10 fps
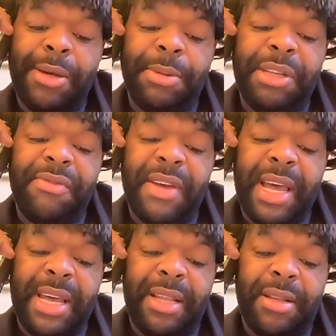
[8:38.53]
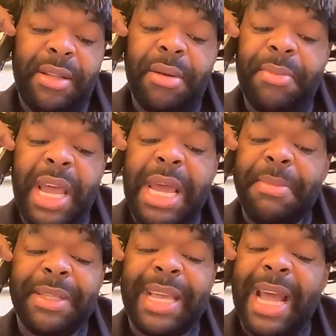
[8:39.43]
I hope she fine. Them
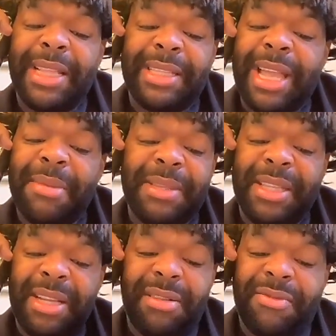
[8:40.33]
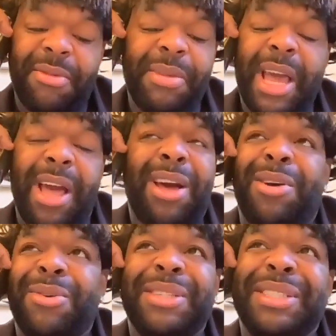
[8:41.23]
neighbors got to stop stealing from y'all.
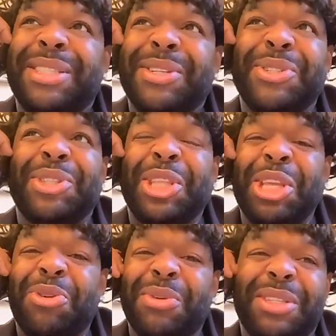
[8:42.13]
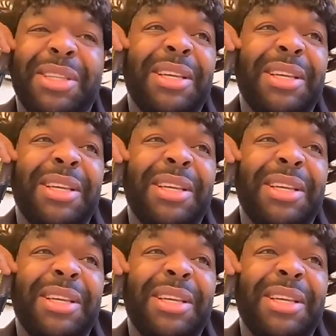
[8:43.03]
I'm so serious.